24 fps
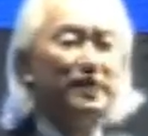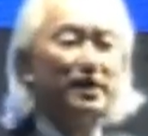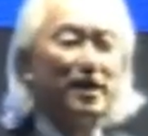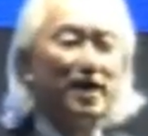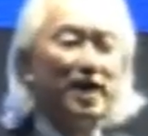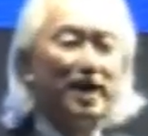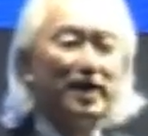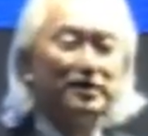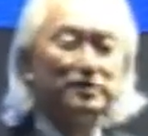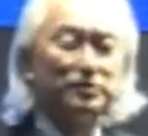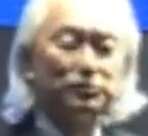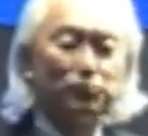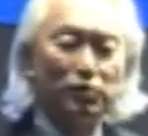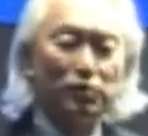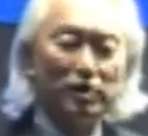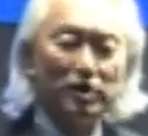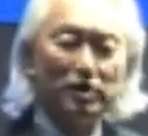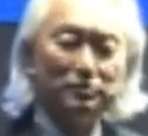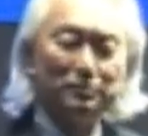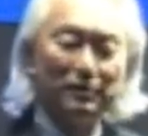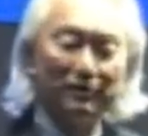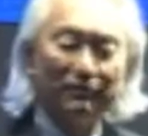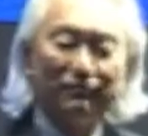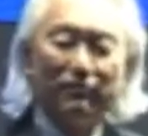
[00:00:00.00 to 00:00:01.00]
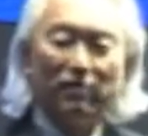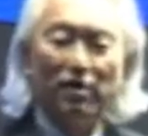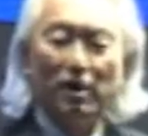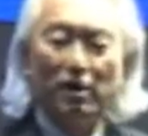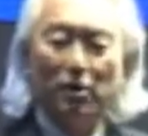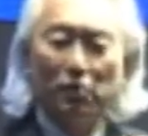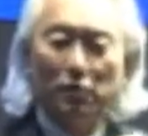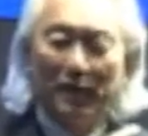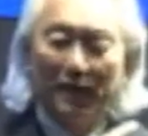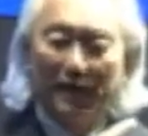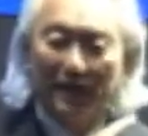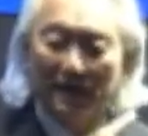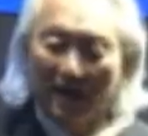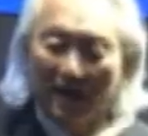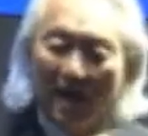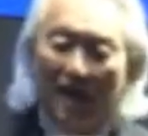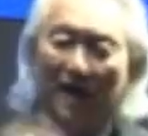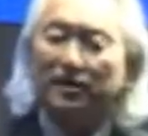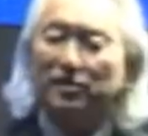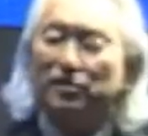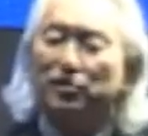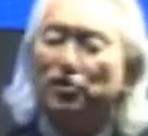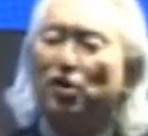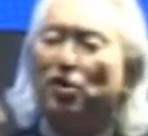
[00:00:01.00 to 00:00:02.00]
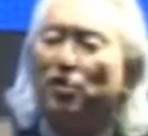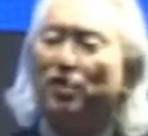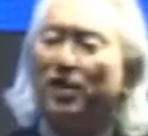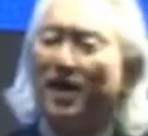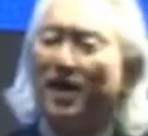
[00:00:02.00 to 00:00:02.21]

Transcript: any last words before we cut your